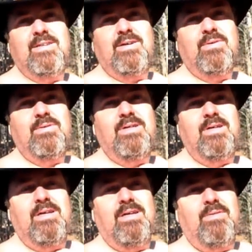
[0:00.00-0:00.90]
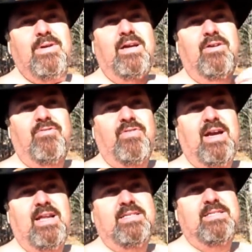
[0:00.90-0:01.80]
so we got here
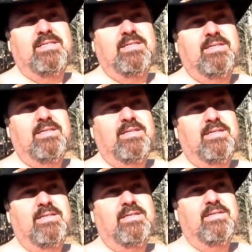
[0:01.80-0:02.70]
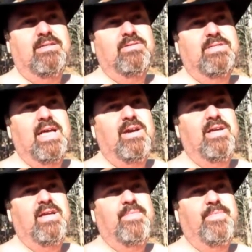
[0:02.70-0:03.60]
Friday, uh, no,
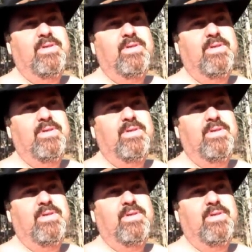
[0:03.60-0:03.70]
Saturday,